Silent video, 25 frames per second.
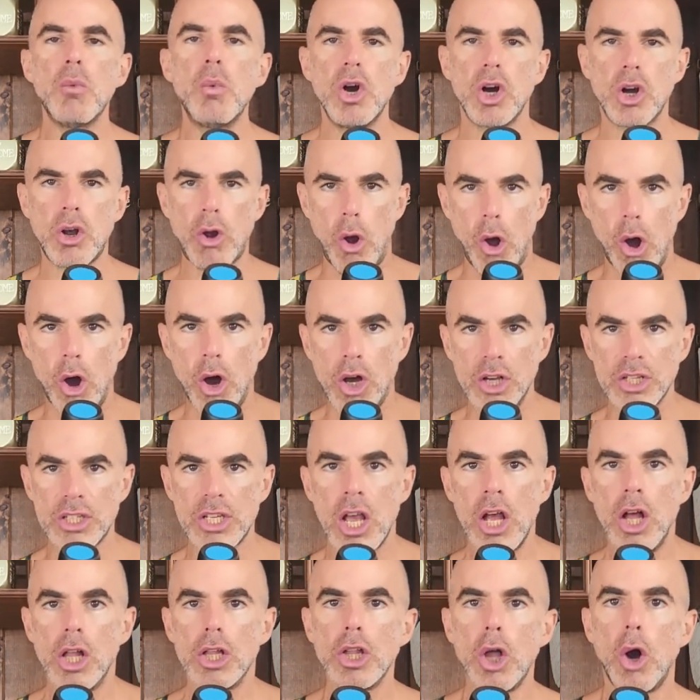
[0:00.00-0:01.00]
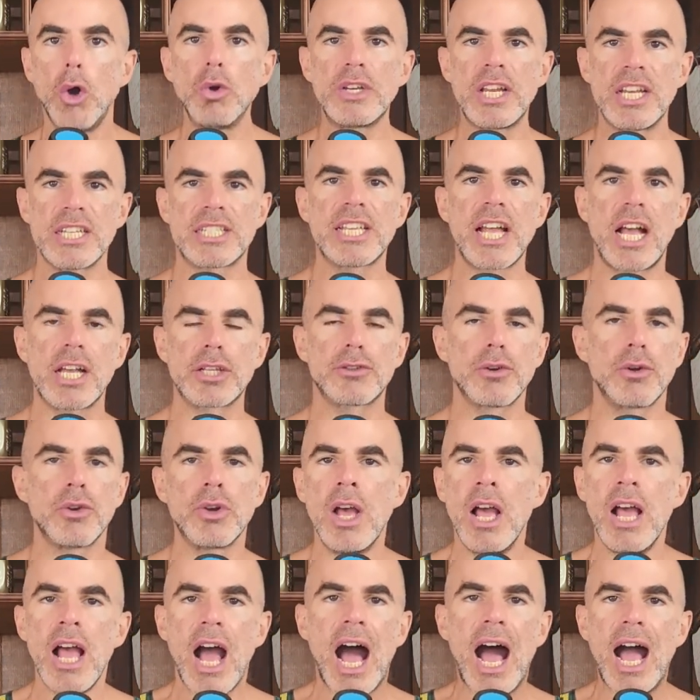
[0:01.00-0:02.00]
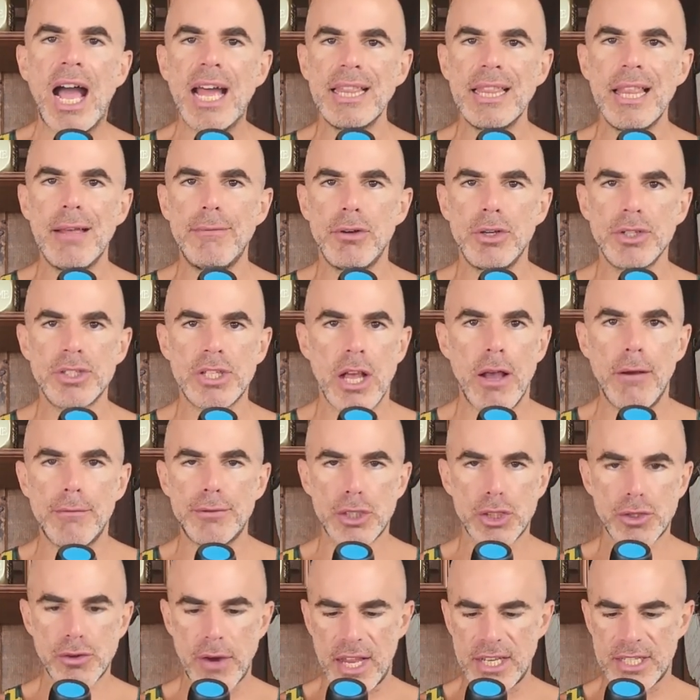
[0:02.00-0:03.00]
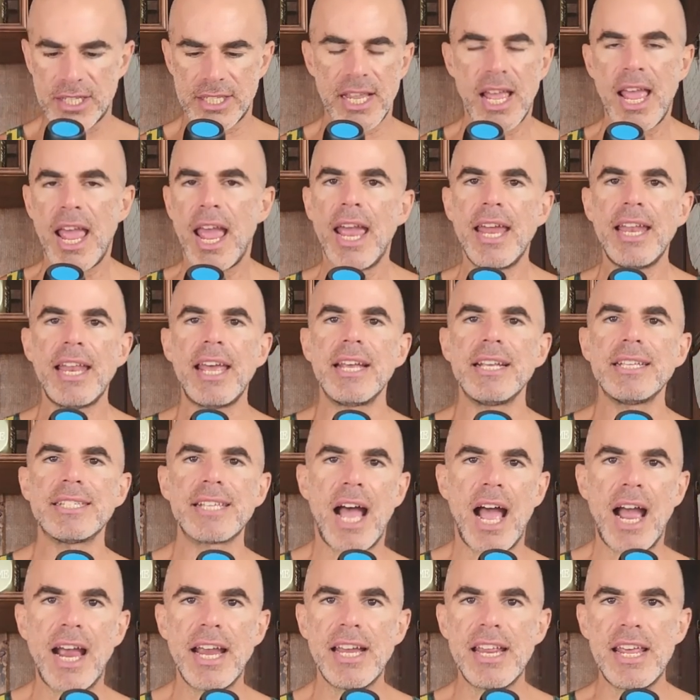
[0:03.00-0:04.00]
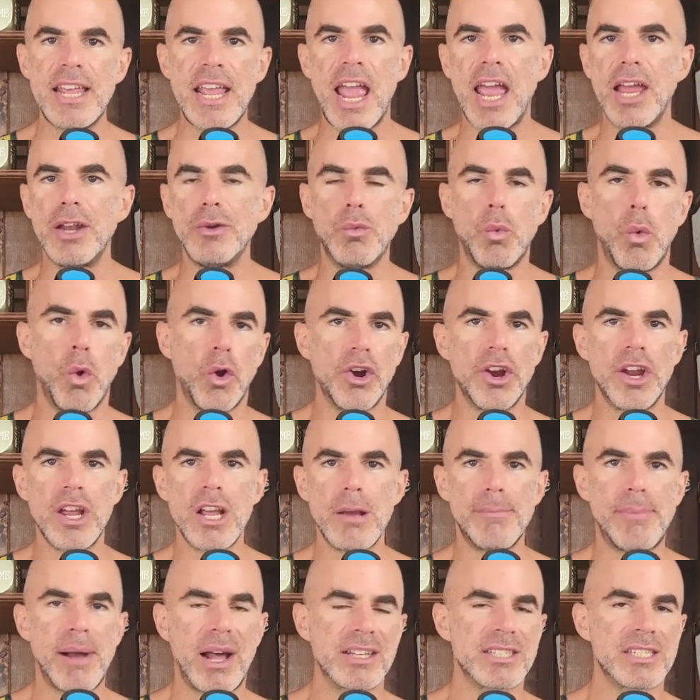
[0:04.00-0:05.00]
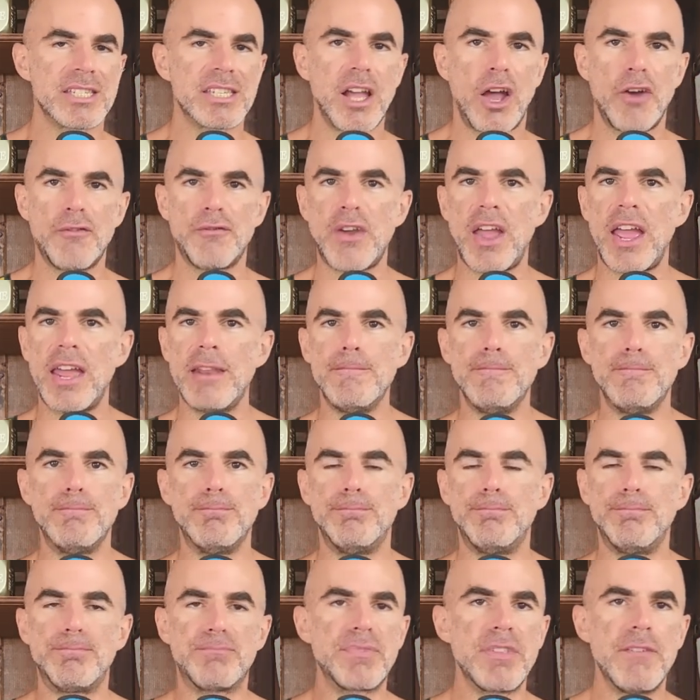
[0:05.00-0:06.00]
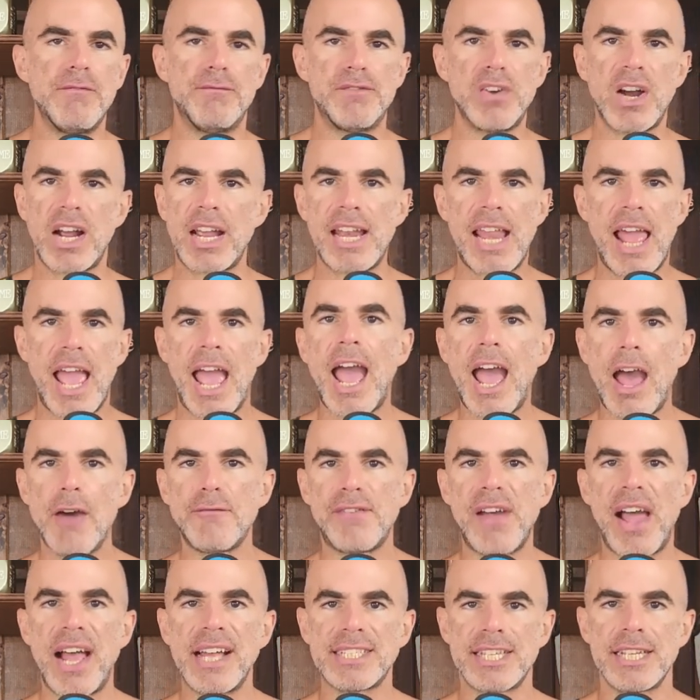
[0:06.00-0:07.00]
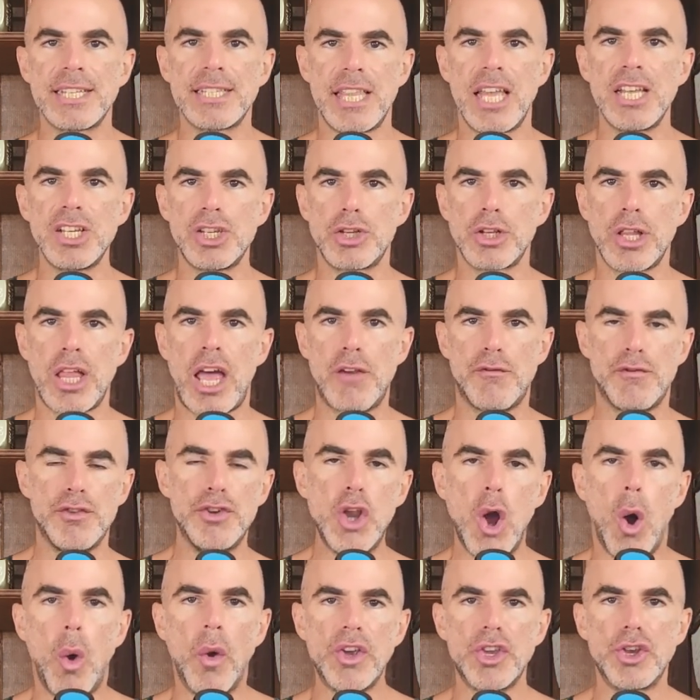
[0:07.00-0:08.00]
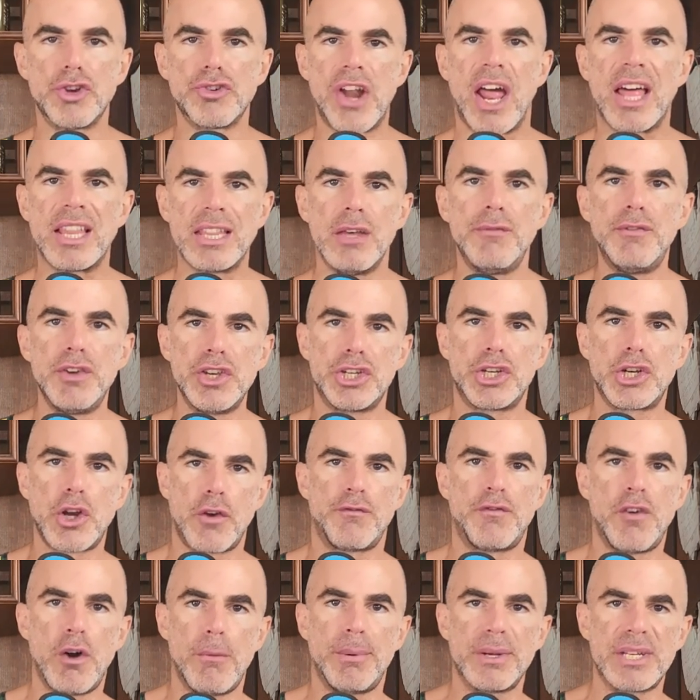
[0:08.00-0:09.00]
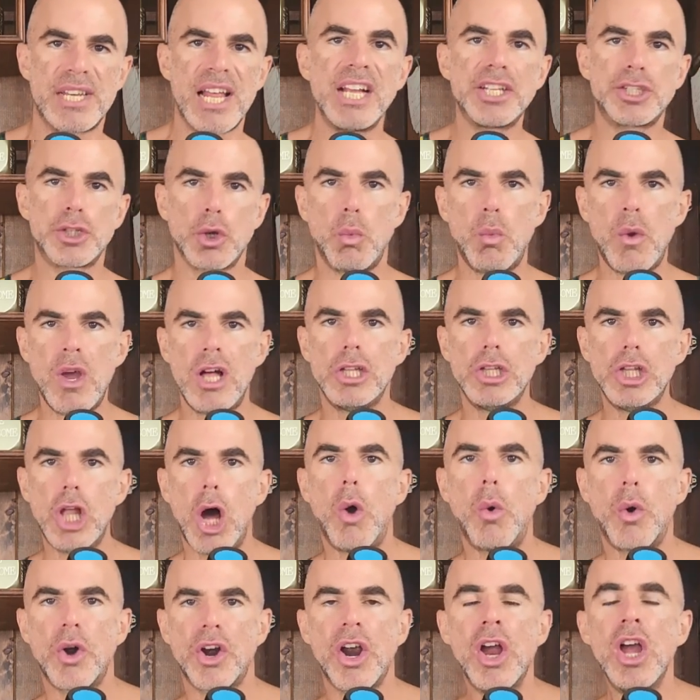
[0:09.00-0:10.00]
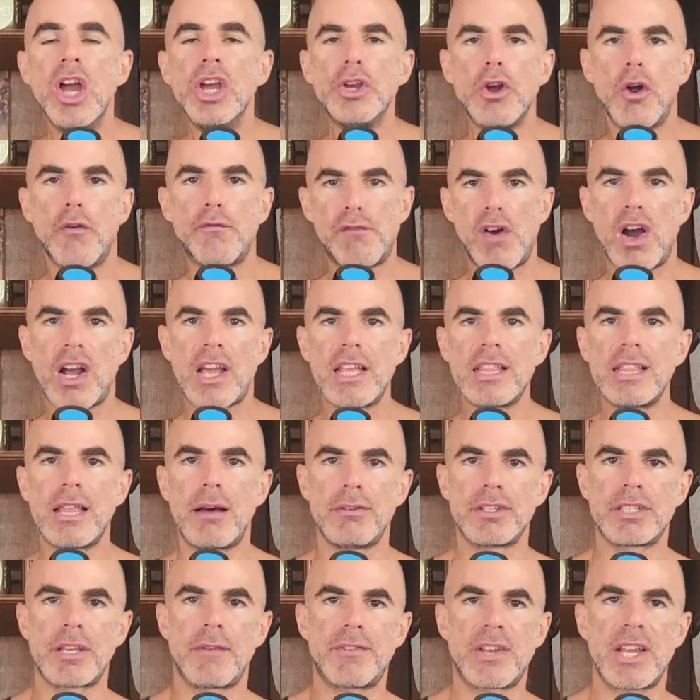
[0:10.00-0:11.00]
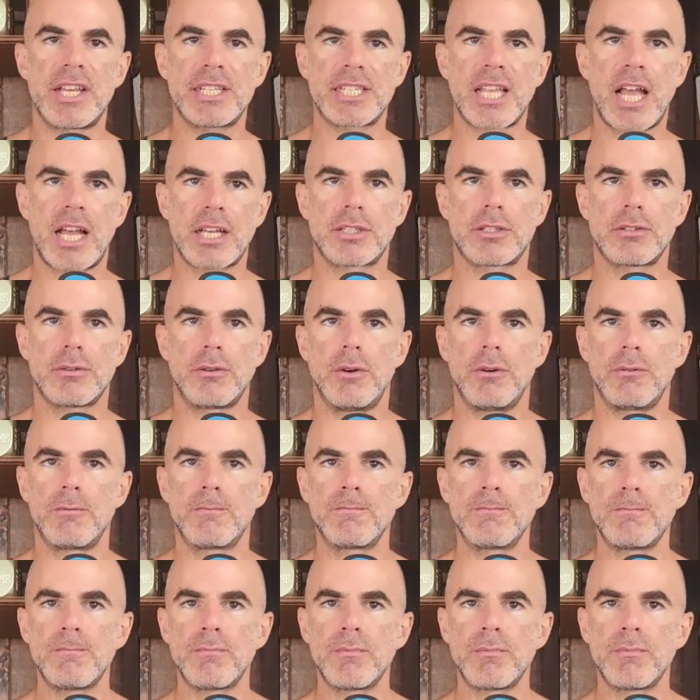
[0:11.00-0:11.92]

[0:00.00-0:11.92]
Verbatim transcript: will cause low testosterone. High levels of stress and anxiety and worrying about stuff and fucking half-assing things in your life, knowing you're not living to your full potential, will lower your fucking levels of testosterone.